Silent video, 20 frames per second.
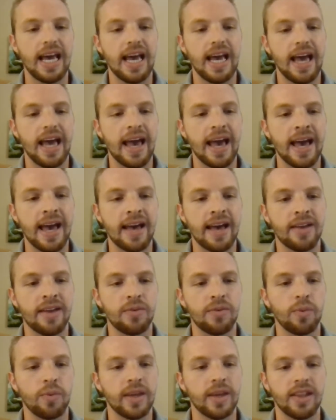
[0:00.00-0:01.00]

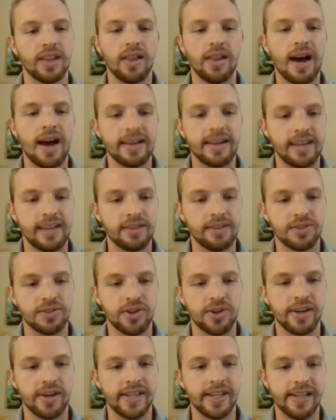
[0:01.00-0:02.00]
And when the lockdown
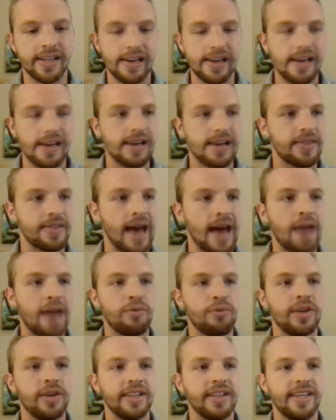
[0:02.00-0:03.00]
started,
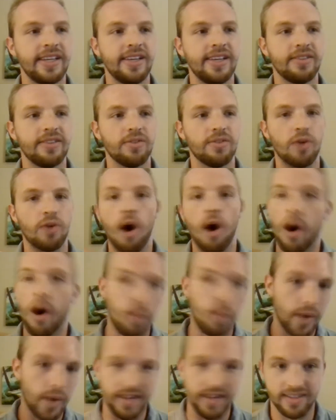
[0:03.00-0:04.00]
that really
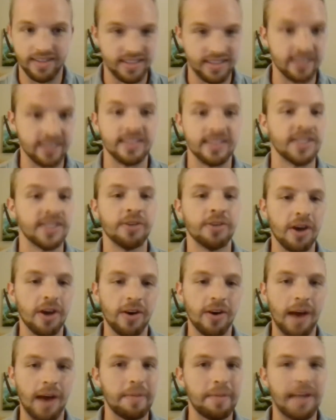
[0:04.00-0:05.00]
all went to
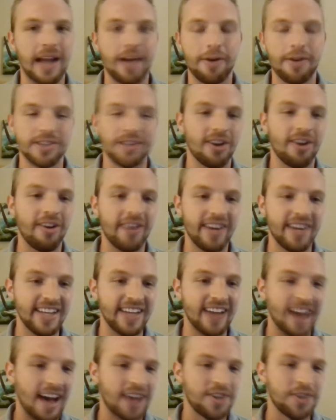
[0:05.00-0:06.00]
zero. I mean, I was already
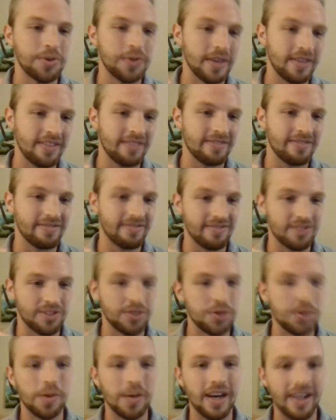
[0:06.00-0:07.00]
not doing
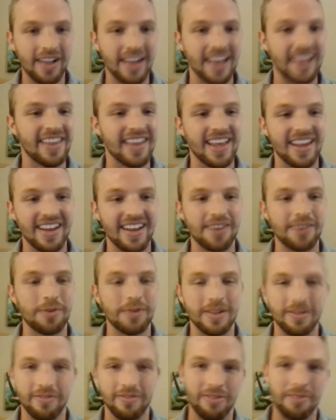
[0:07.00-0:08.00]
too well, and then it
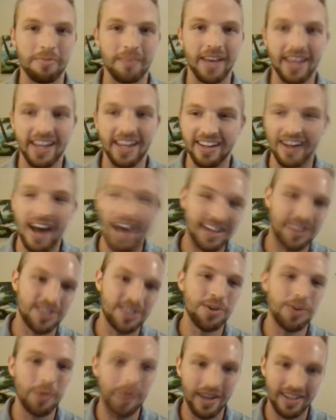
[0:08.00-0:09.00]
went from like not
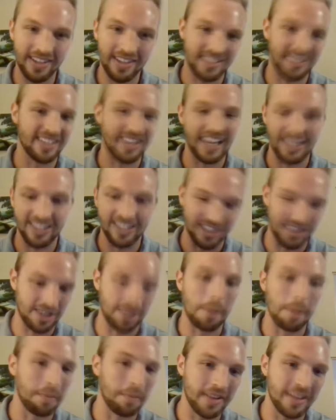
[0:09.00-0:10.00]
too well to like just
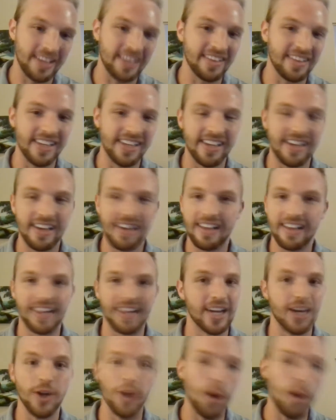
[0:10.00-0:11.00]
completely
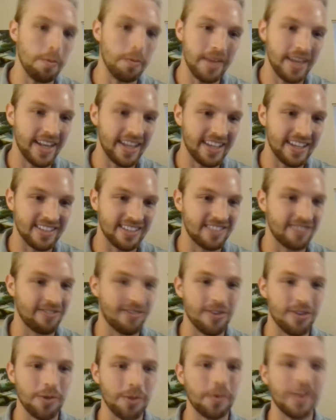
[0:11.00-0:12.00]
like no meetings
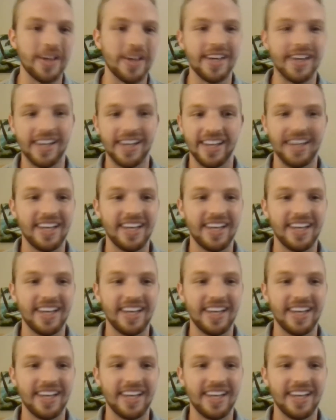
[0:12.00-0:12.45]
for the week,